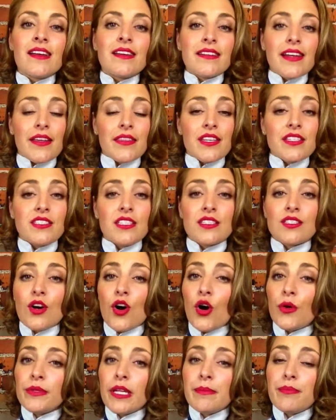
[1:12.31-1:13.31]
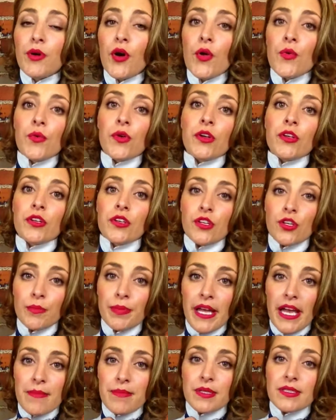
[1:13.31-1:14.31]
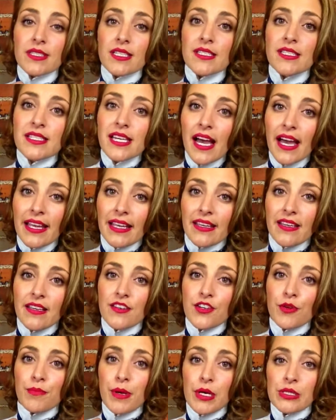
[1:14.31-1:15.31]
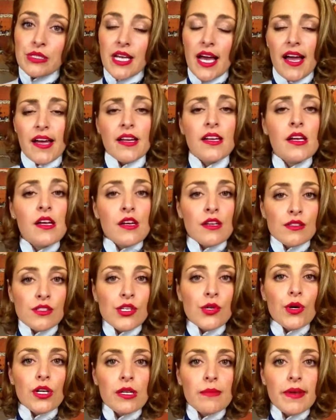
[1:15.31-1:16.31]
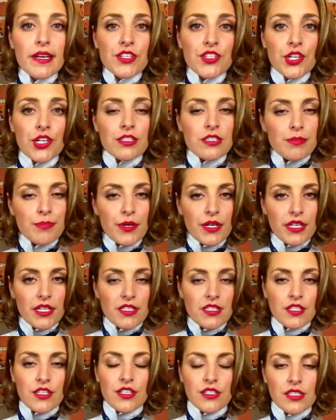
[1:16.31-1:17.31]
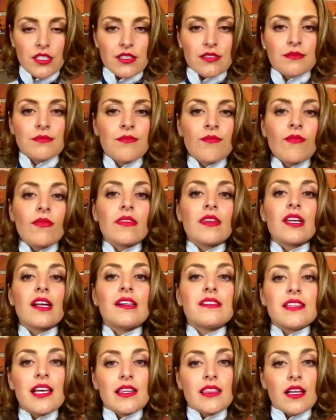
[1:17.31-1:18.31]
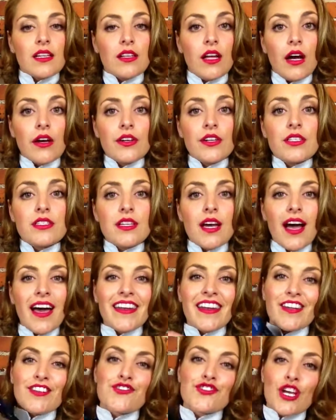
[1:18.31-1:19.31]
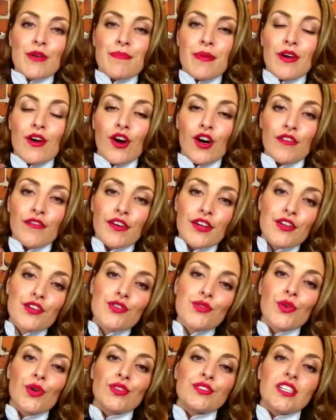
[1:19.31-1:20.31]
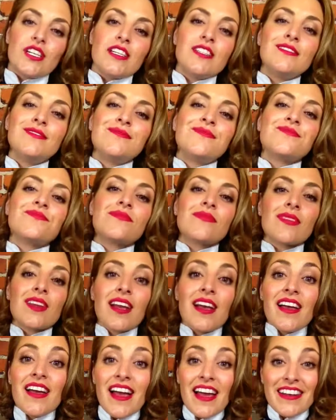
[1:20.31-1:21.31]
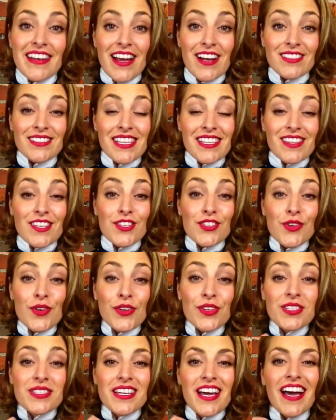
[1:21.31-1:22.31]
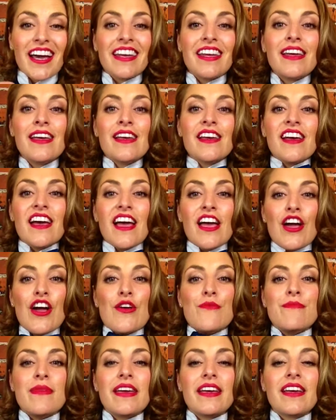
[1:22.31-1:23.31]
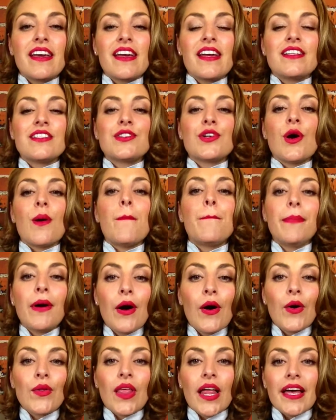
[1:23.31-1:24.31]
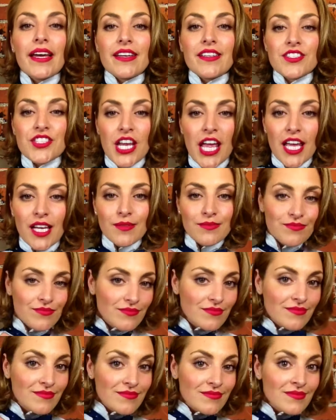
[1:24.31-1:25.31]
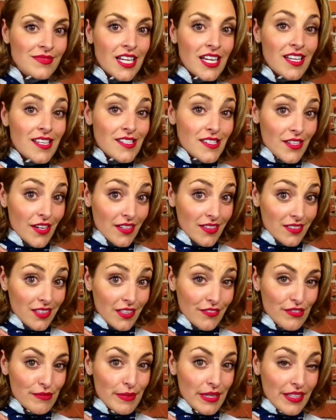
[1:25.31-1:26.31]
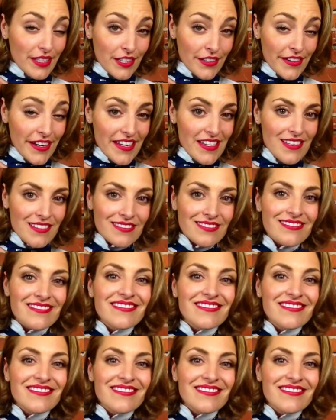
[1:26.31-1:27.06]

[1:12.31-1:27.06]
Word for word: Now this is the only point where you'll be able to tighten your bow tie, so you want to make sure it's pretty secure. Take the longer side and drape it over your shoulder, and now take the shorter side and make it into a bow-like shape. Starting to look familiar, right?